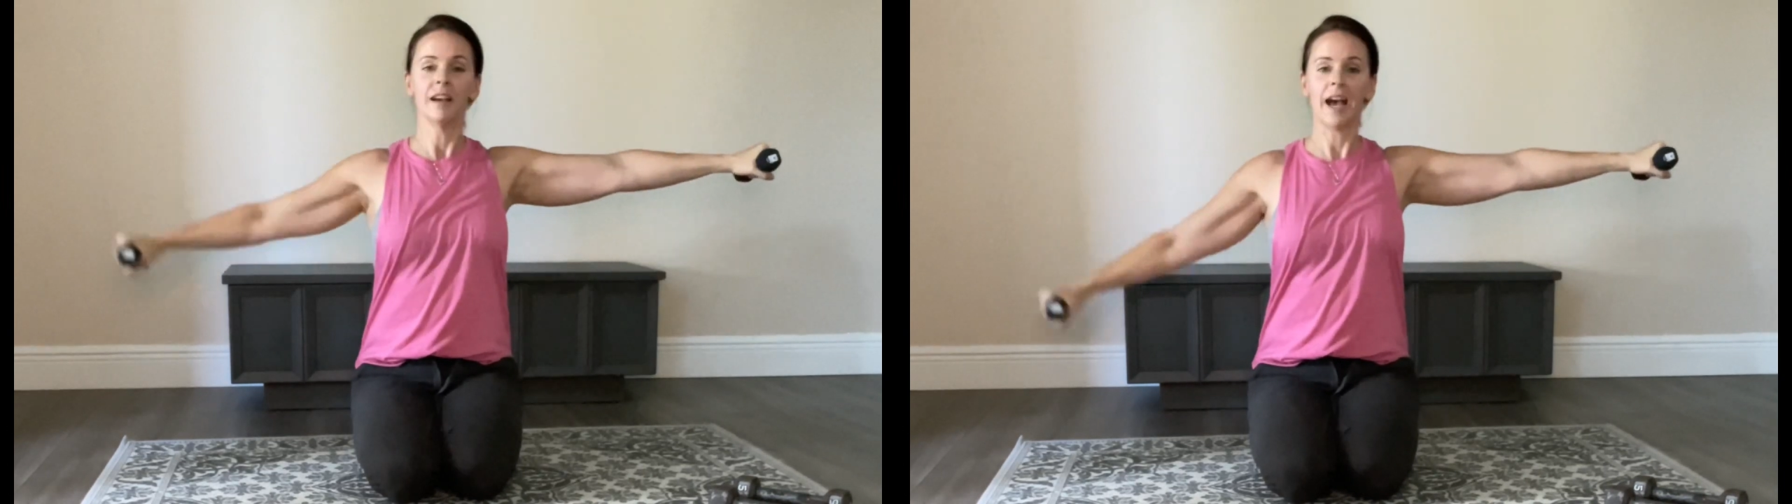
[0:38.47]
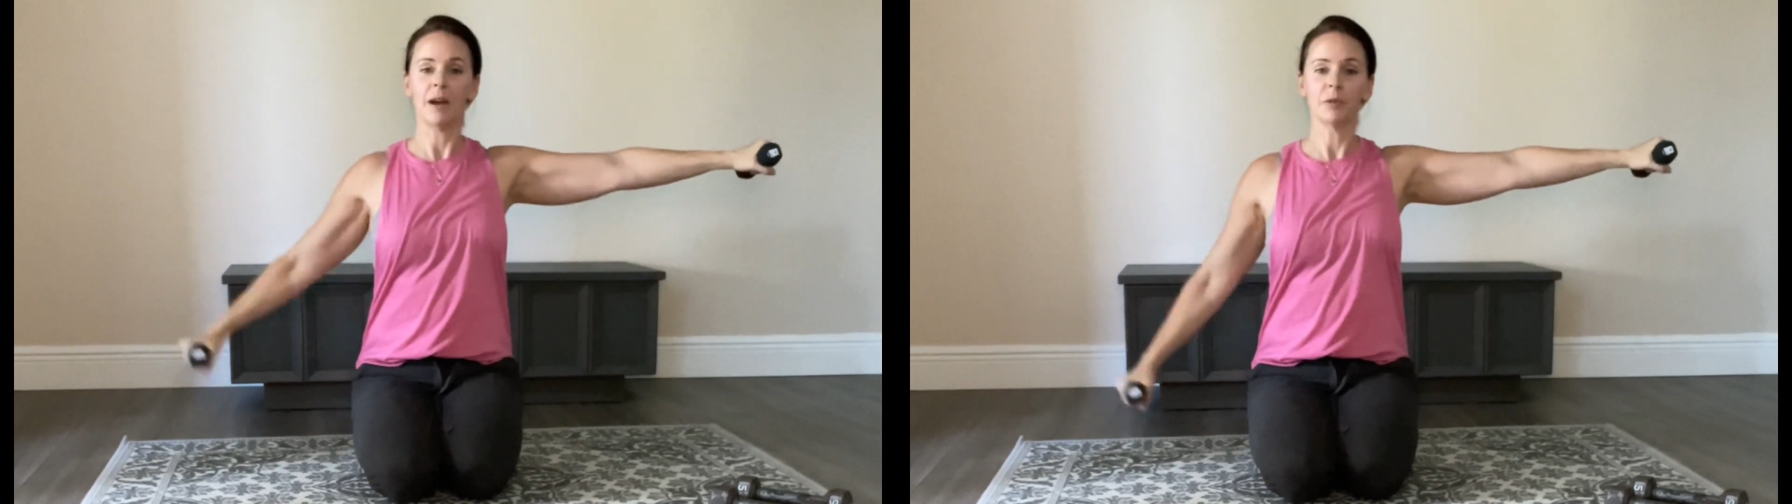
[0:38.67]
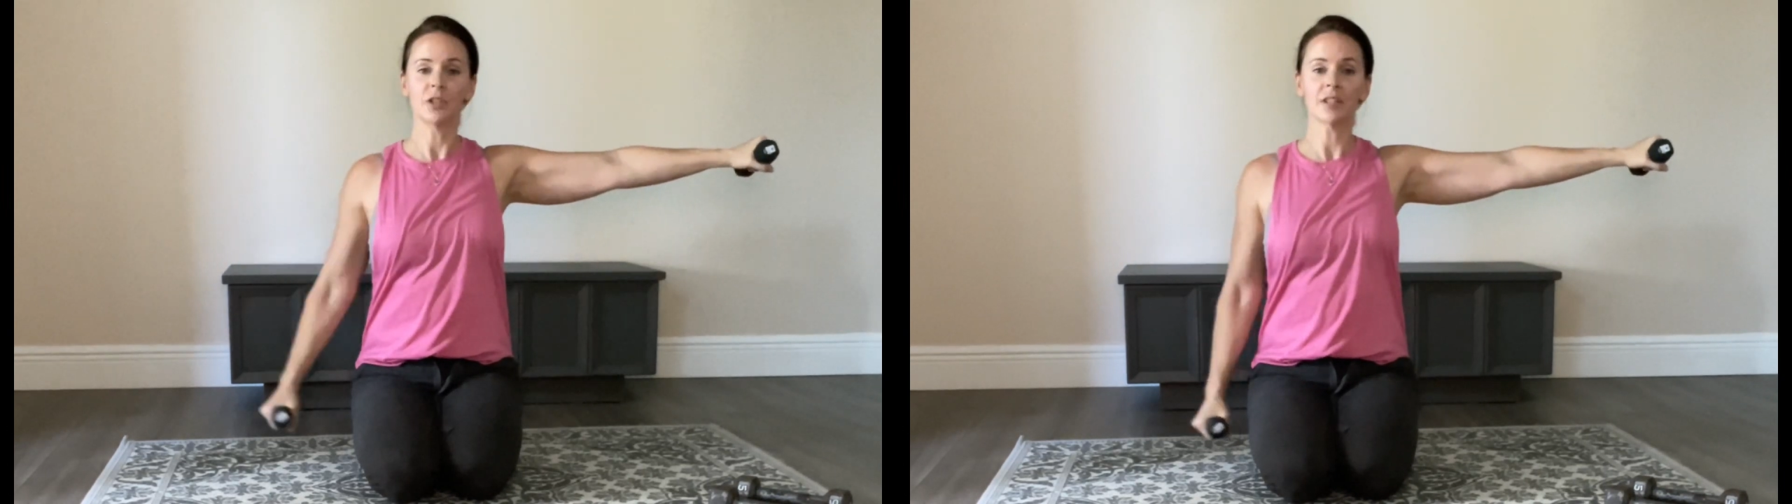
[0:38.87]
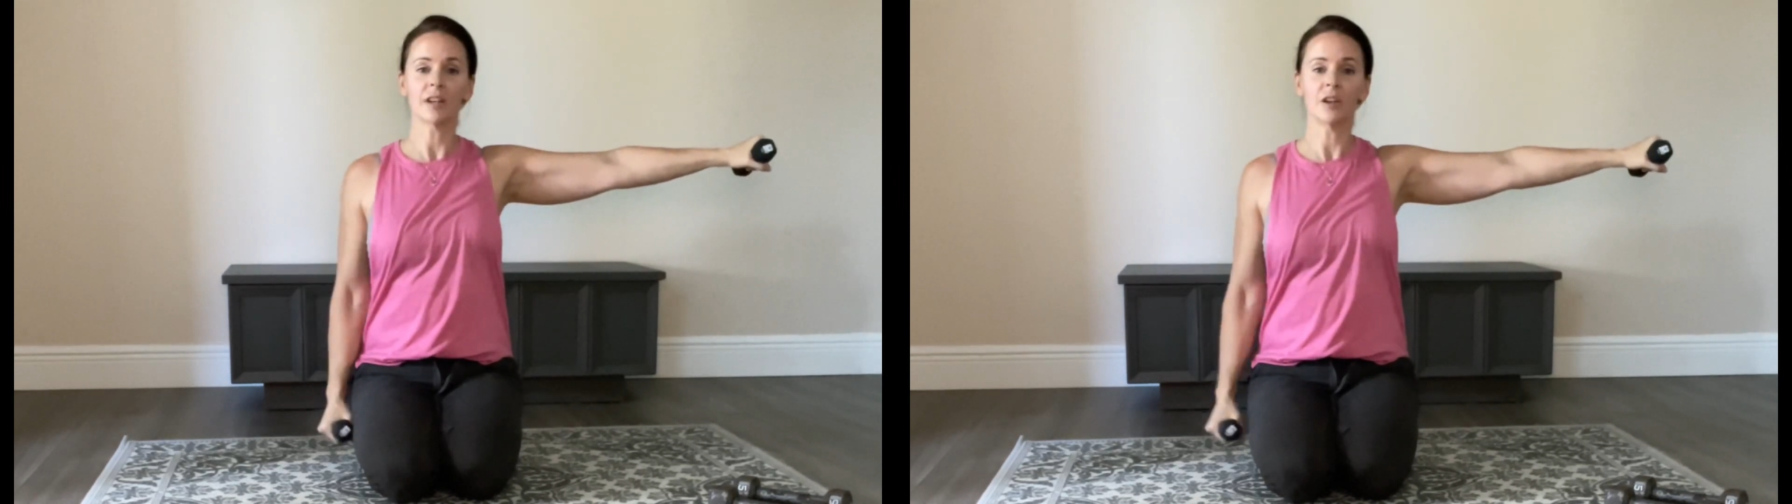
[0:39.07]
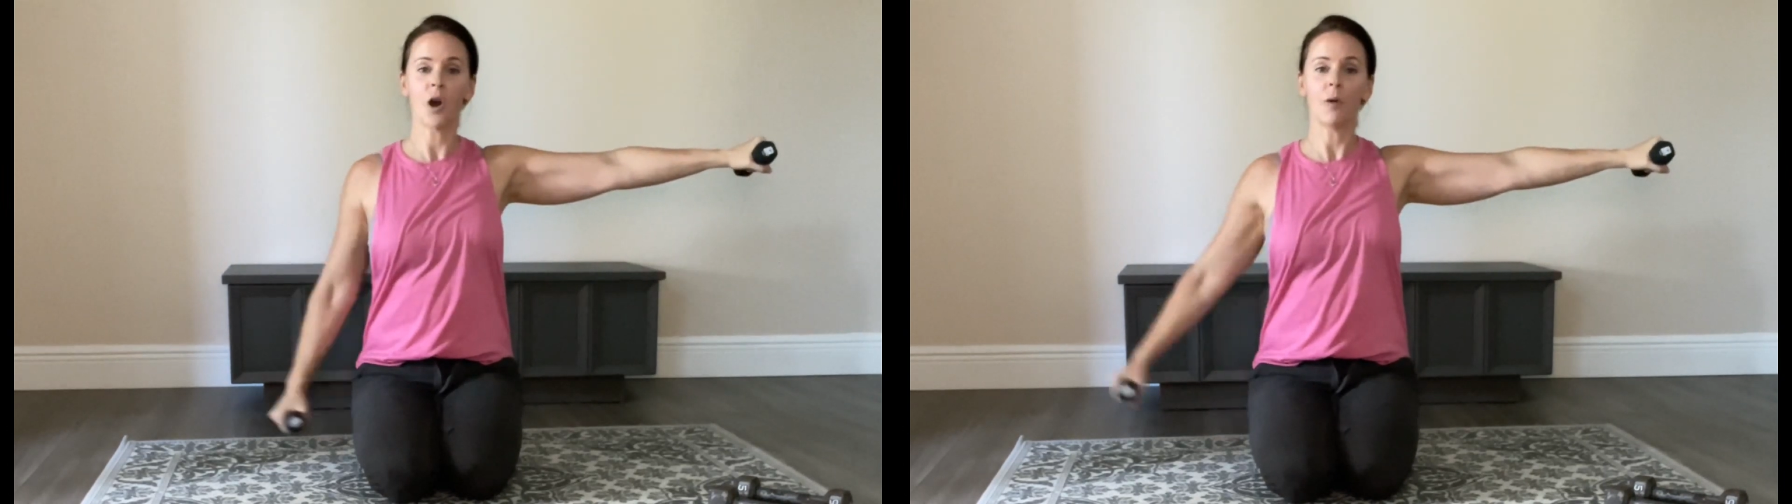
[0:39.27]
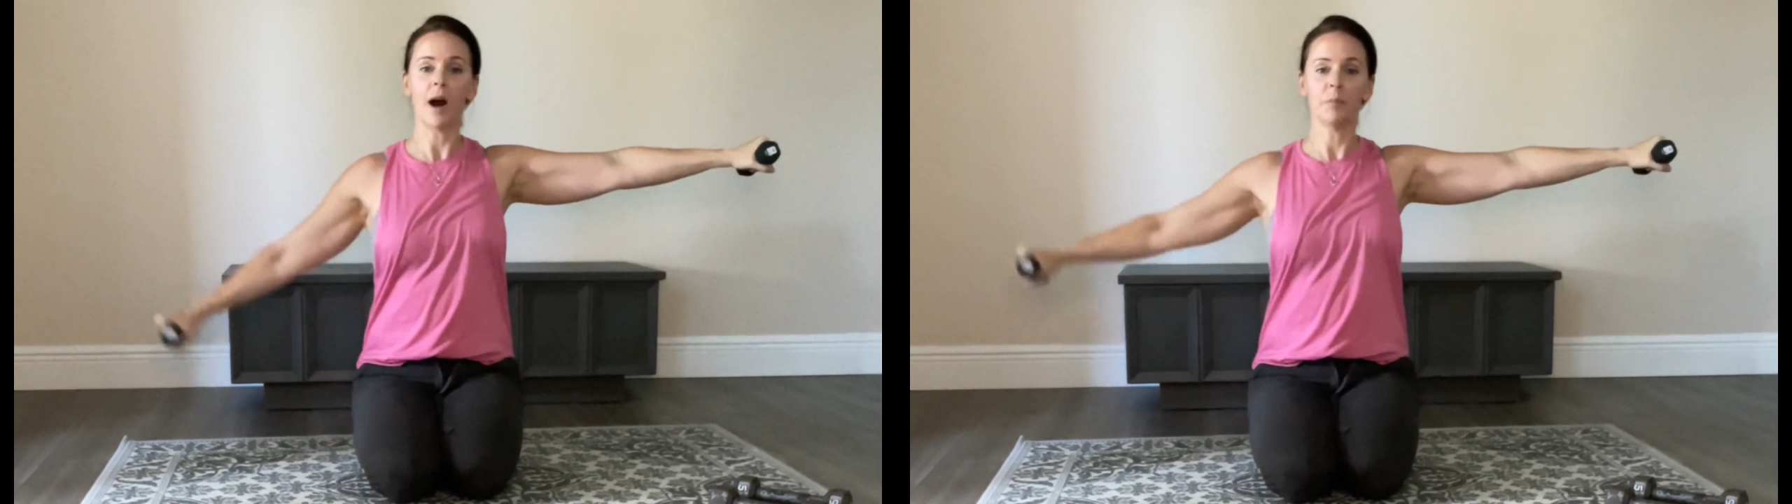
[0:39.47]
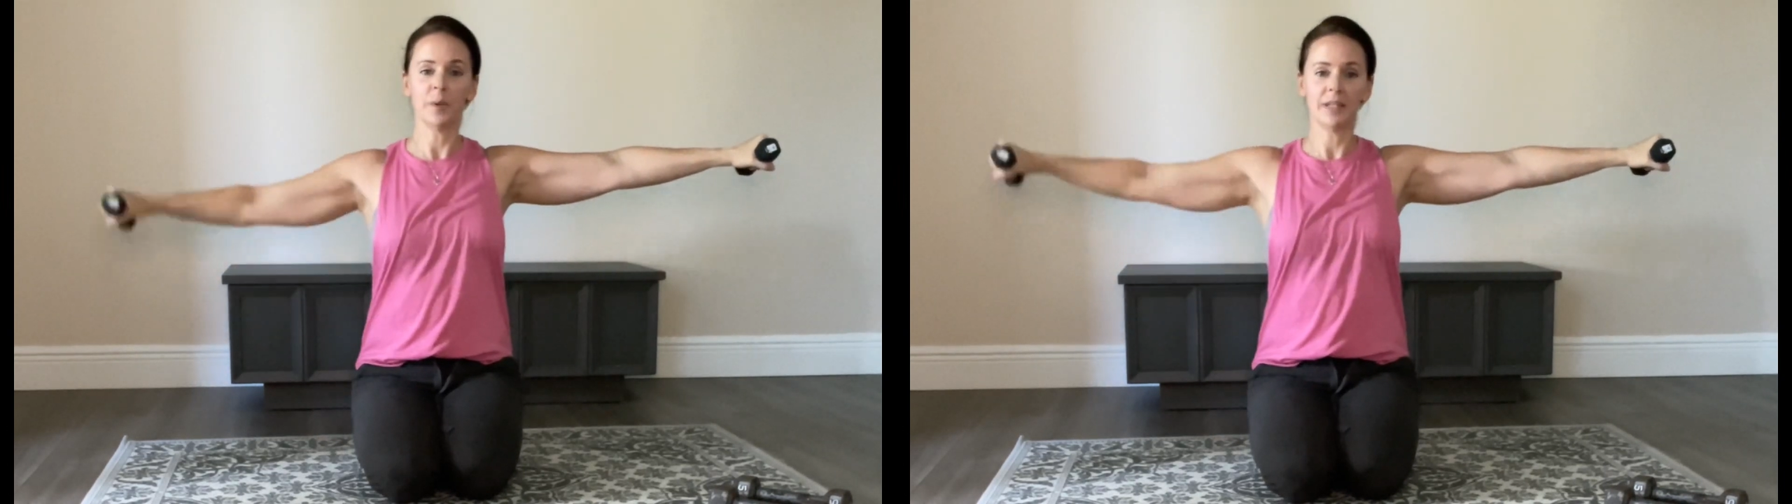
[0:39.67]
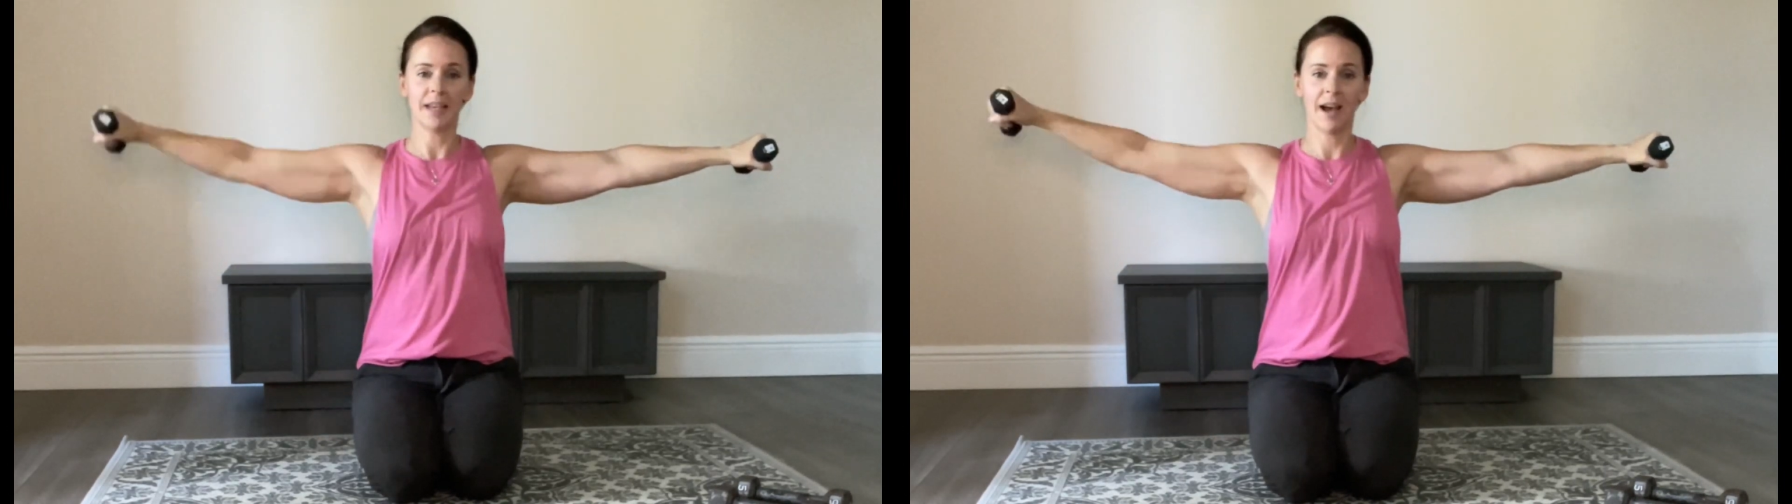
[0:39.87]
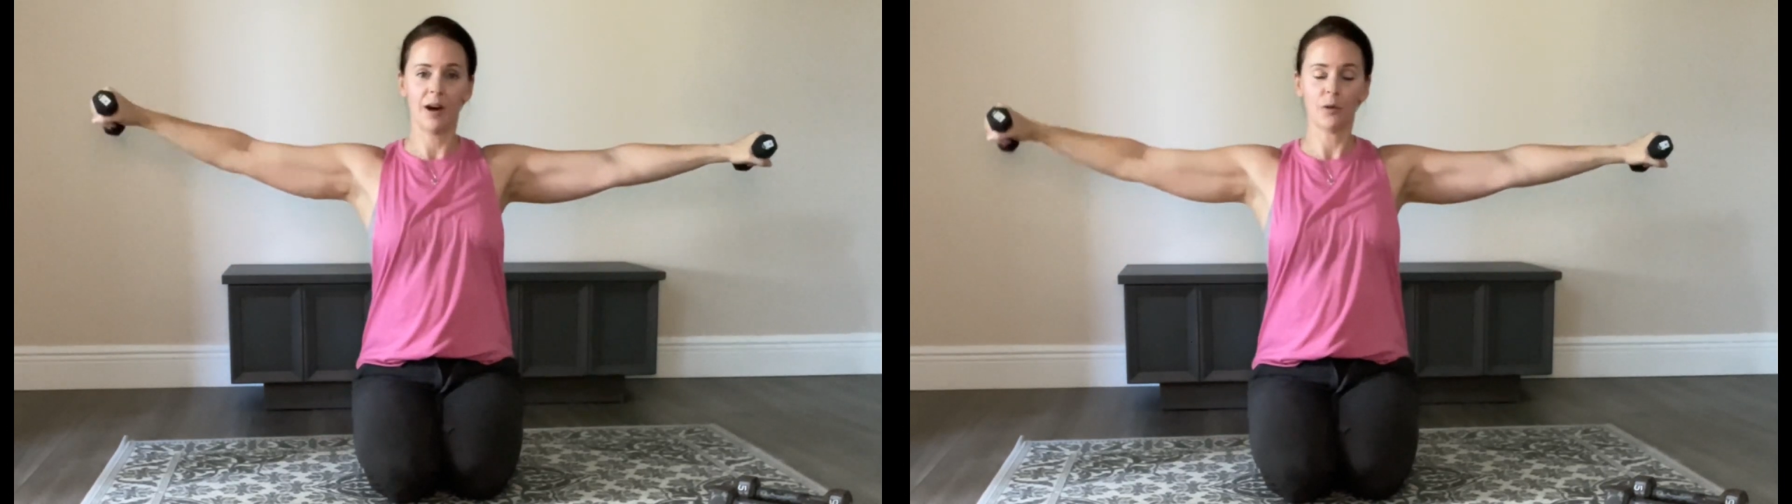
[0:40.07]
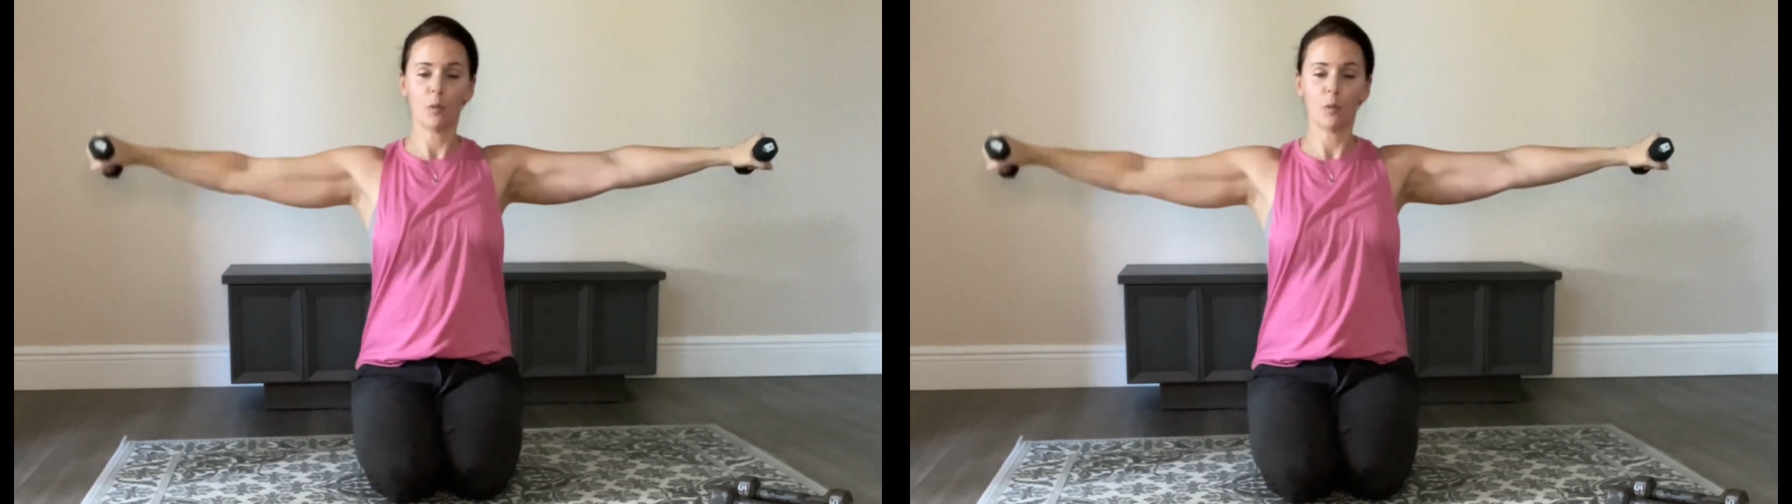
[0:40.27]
And we're just gonna go up and down